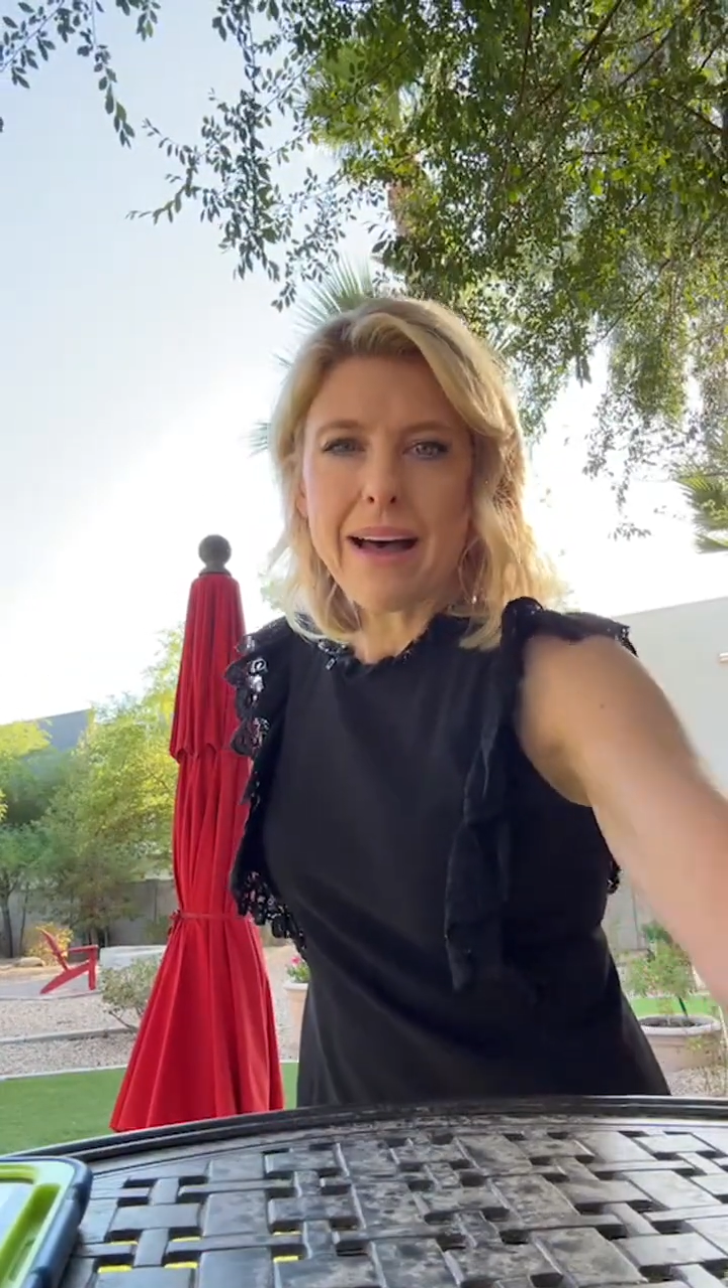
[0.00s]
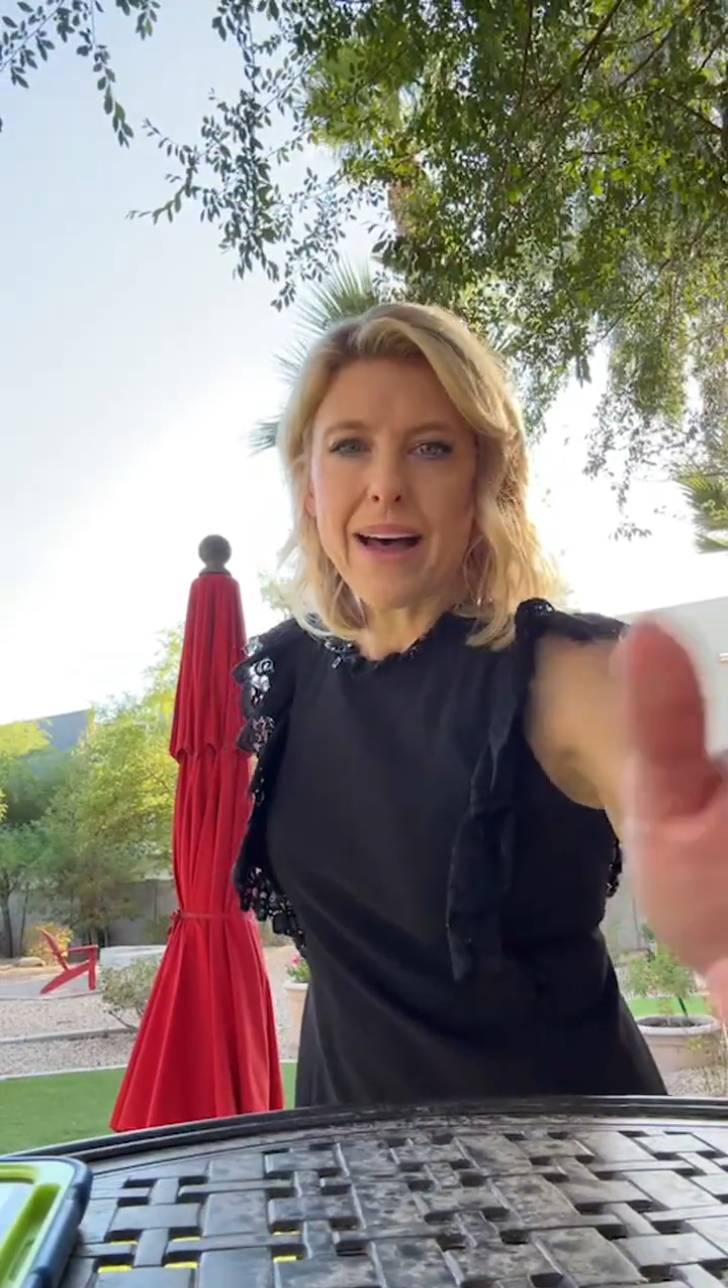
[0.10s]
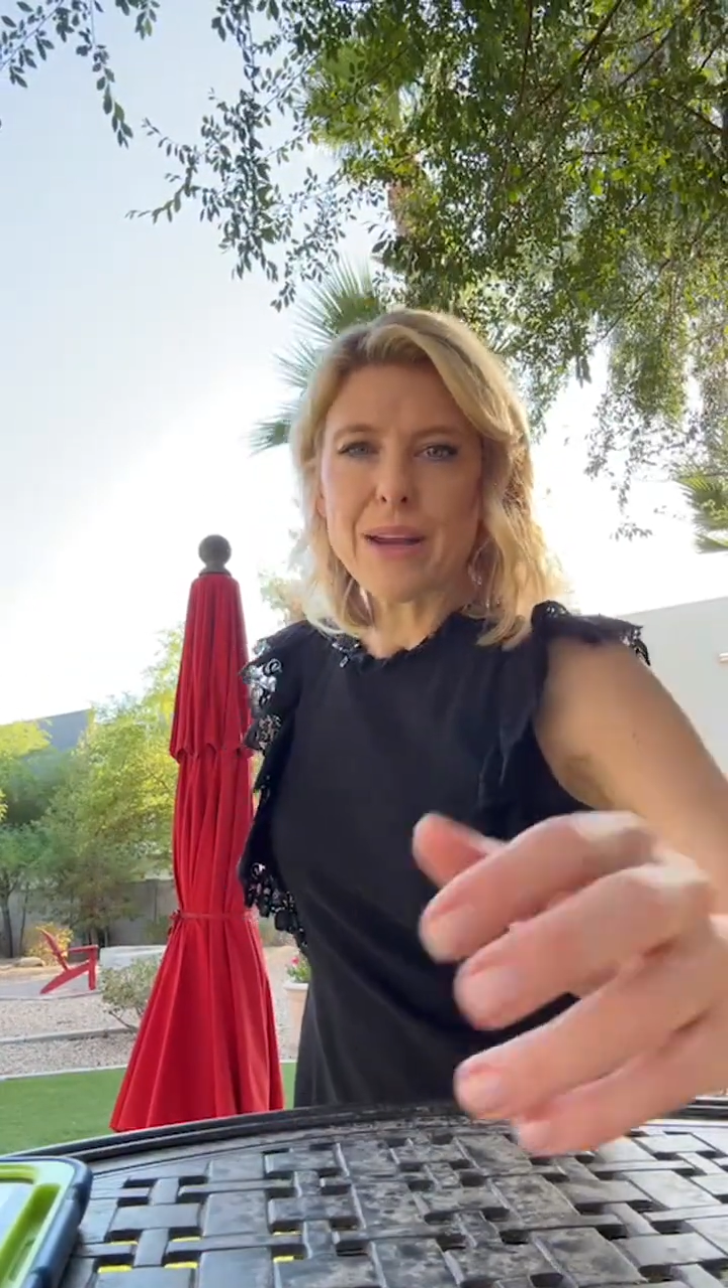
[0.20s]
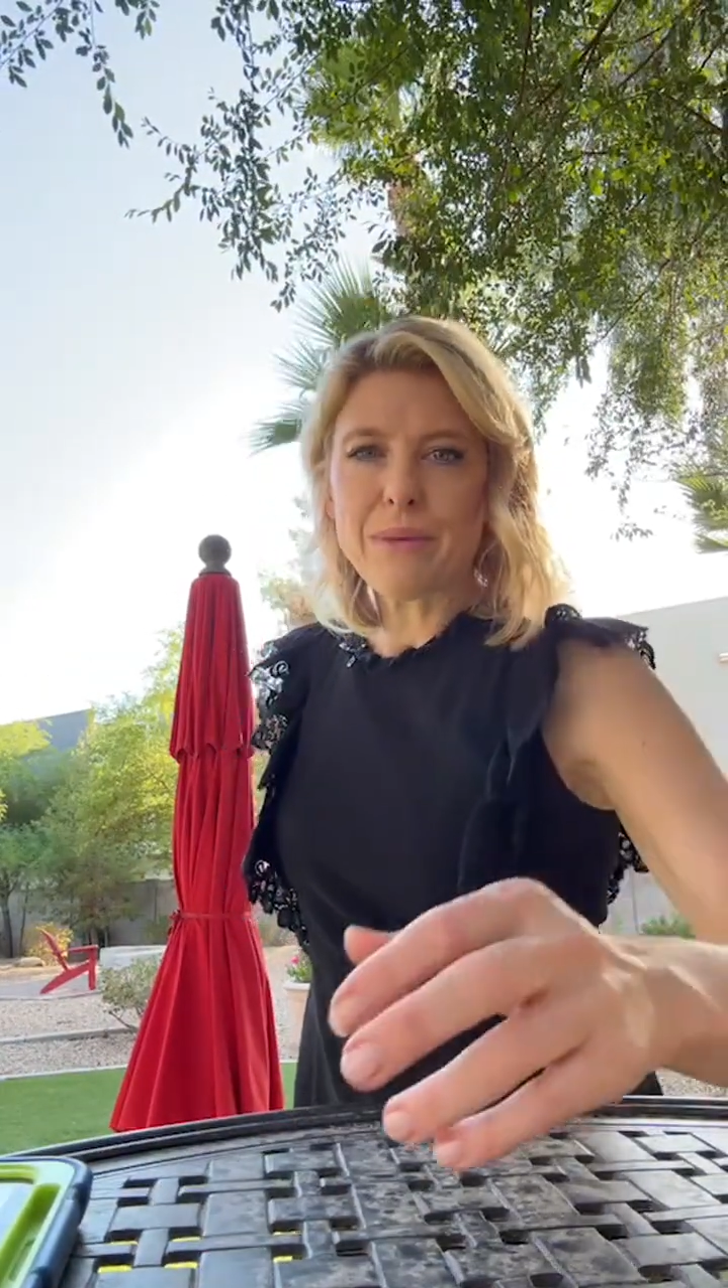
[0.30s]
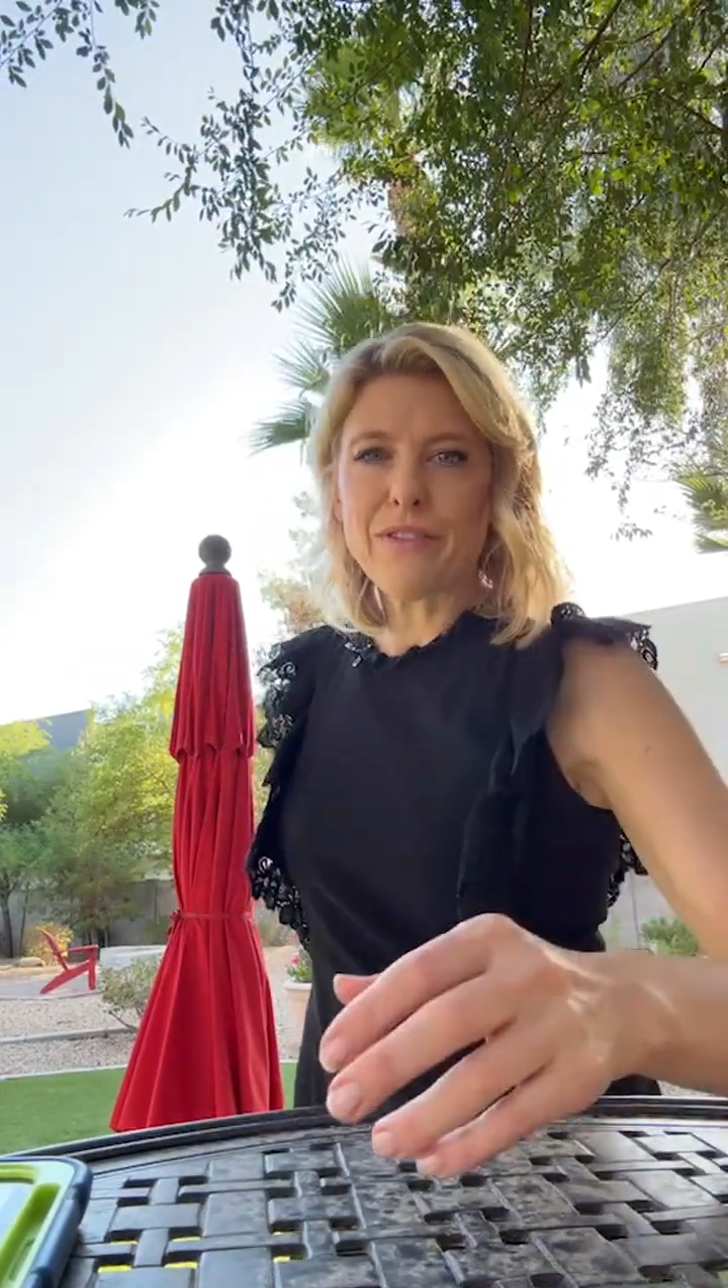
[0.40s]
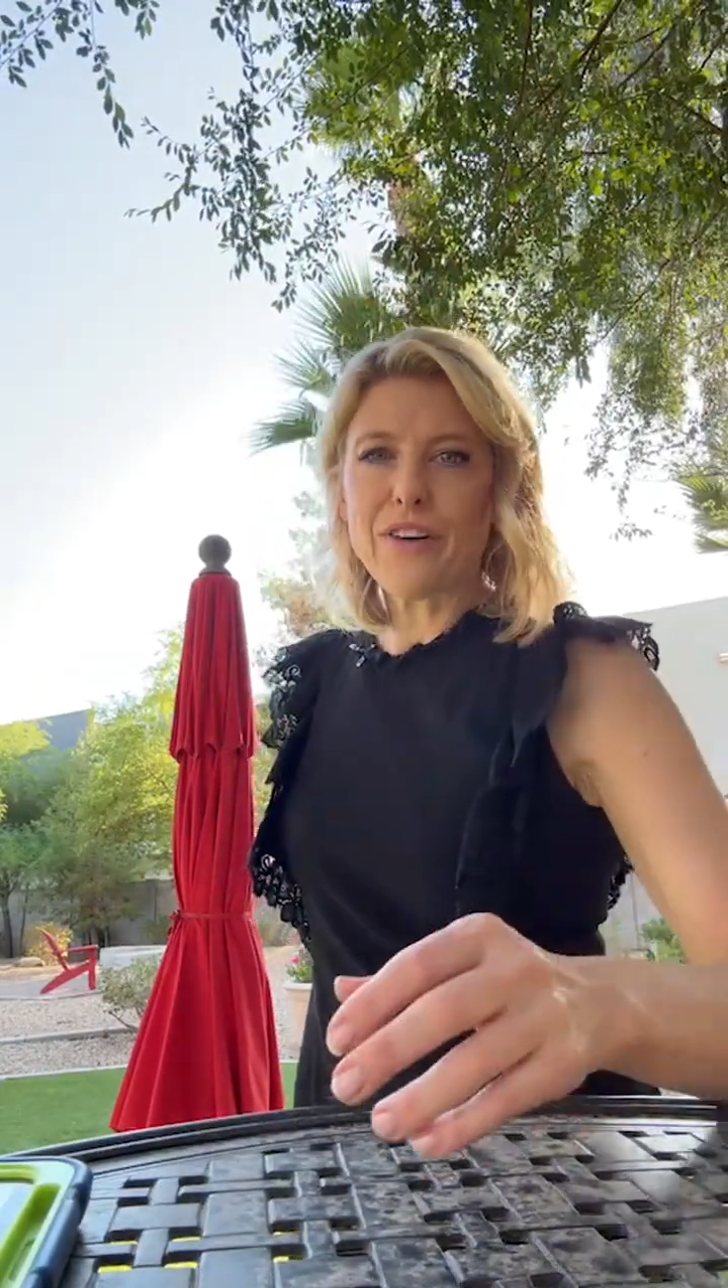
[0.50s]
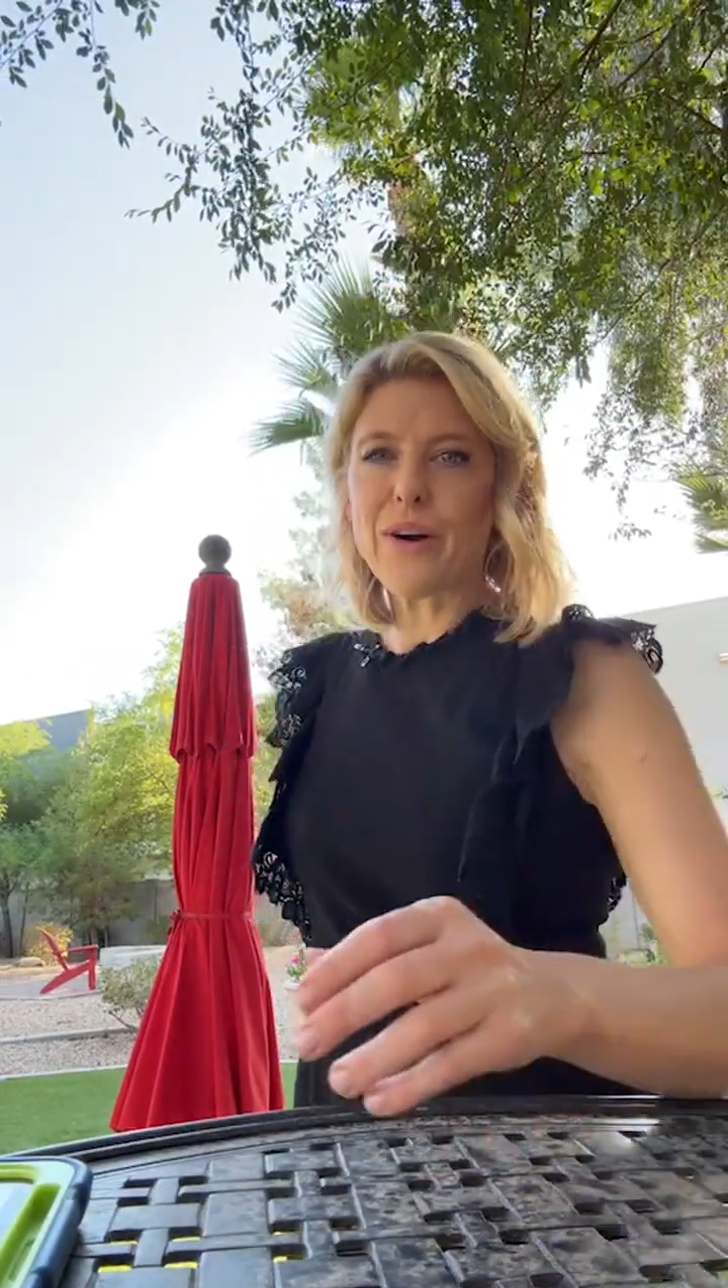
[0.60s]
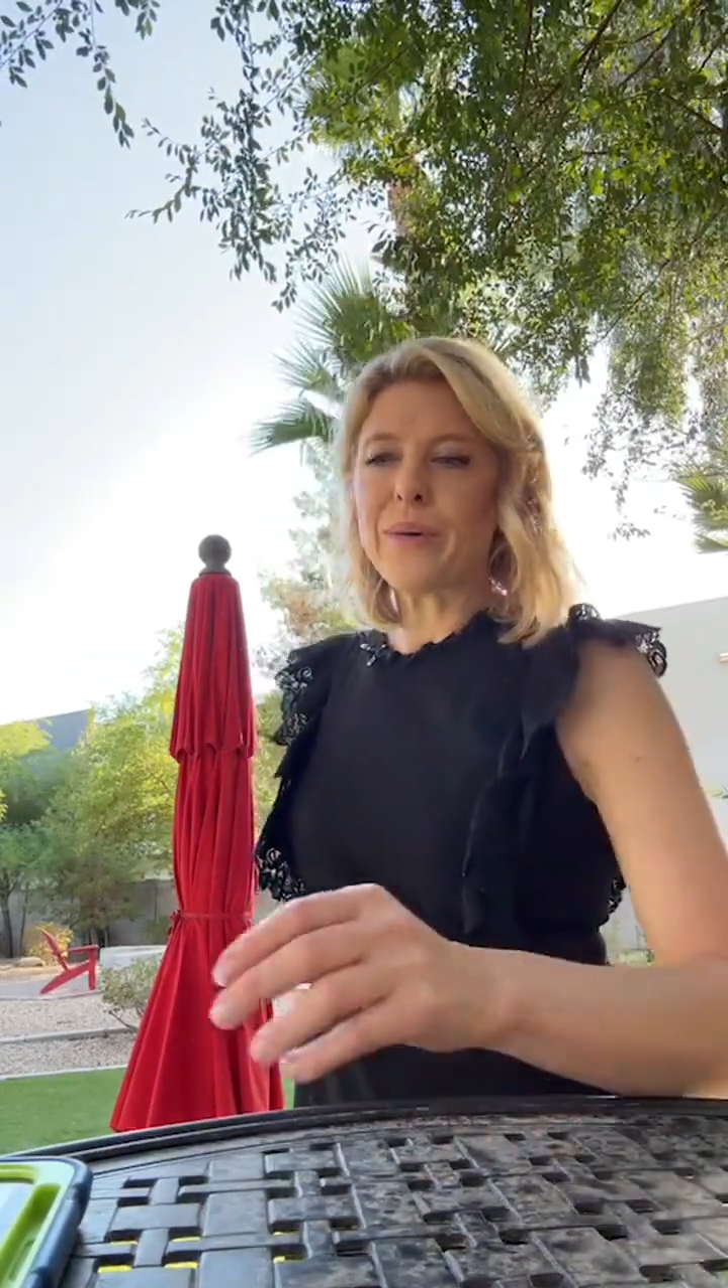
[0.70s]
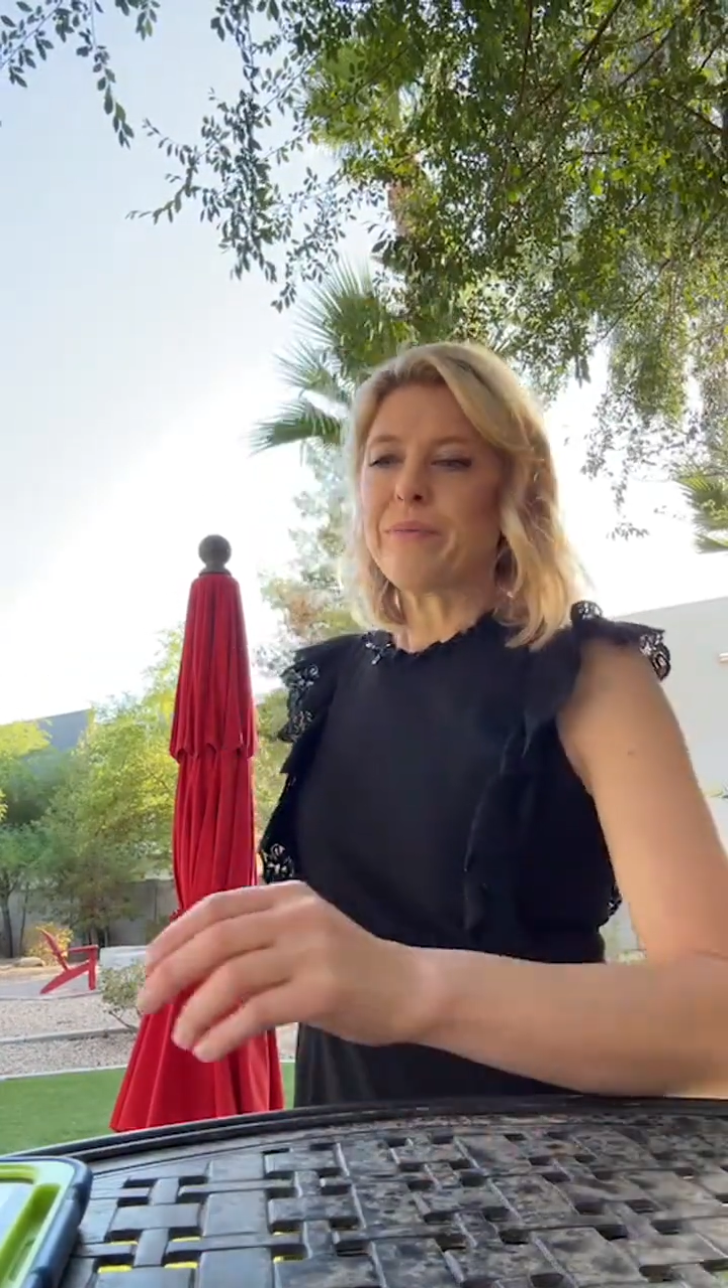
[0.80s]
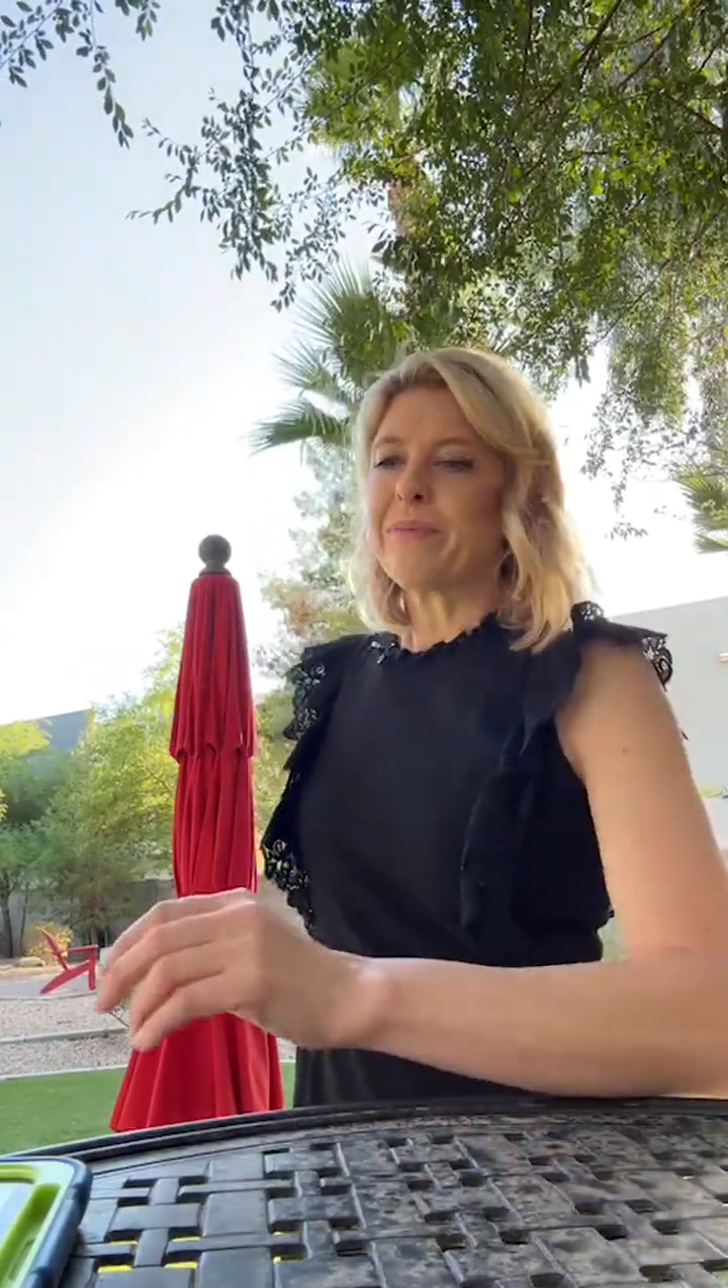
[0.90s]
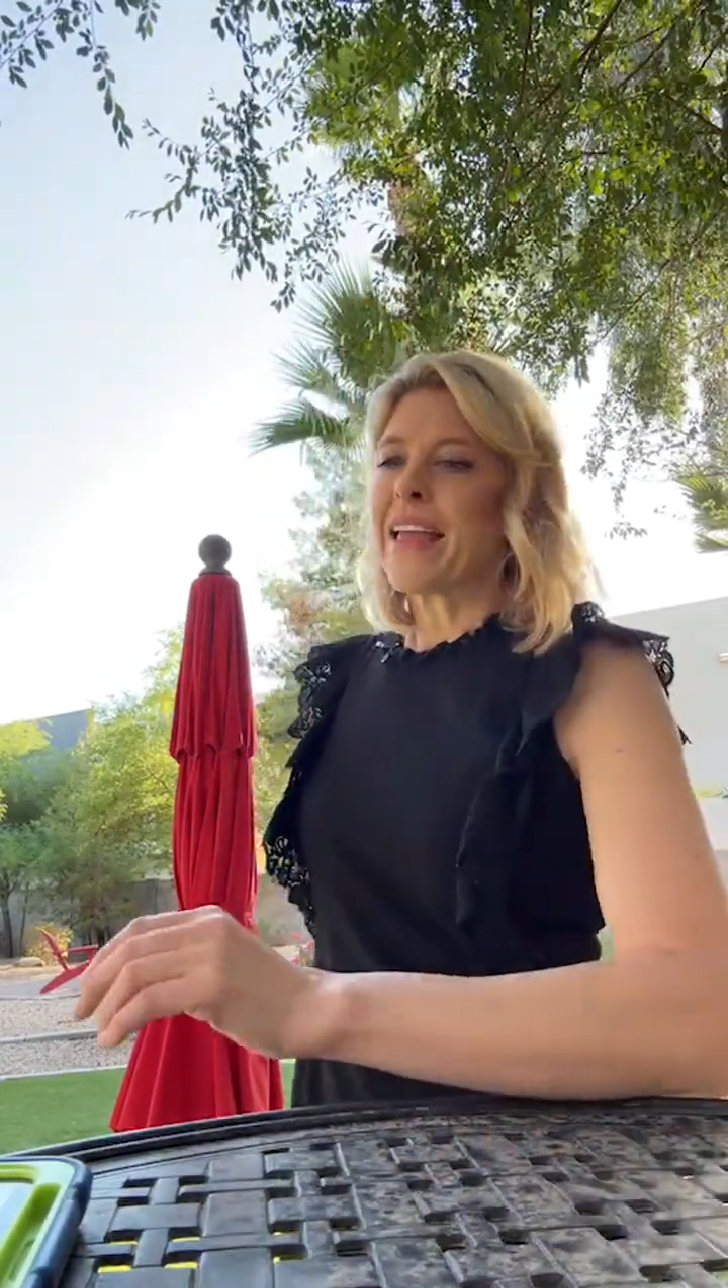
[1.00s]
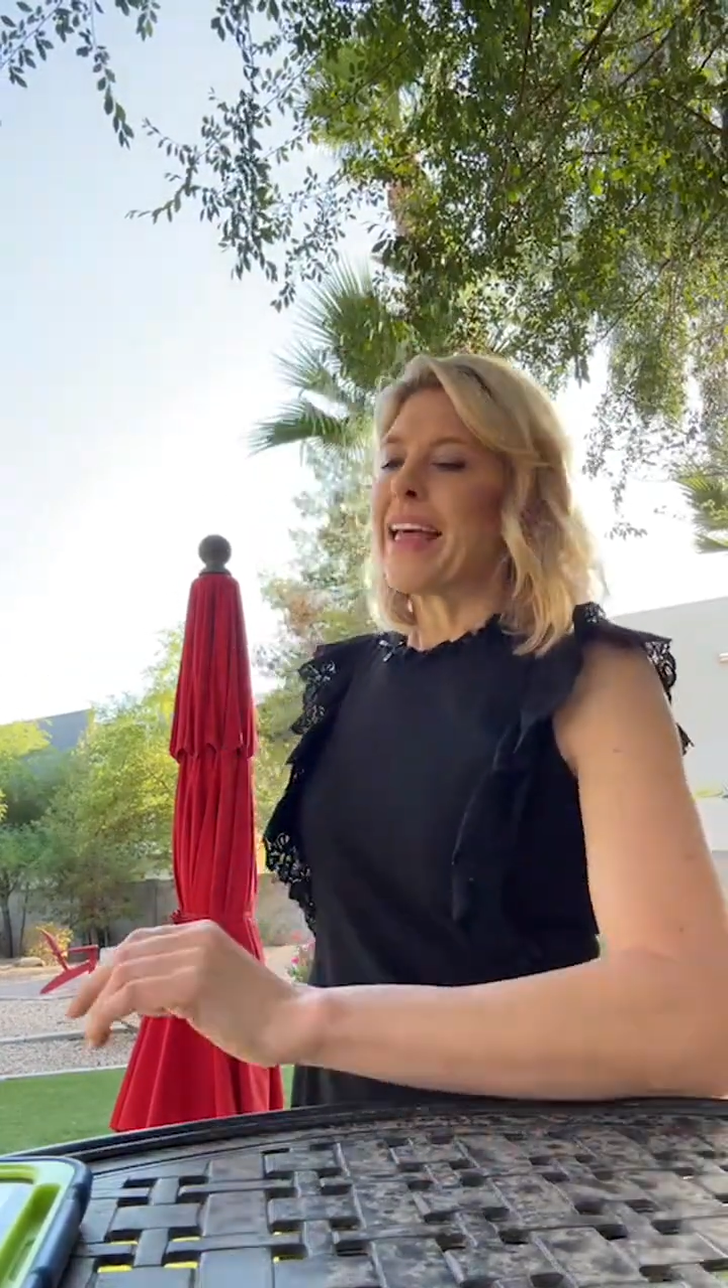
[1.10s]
on my phone.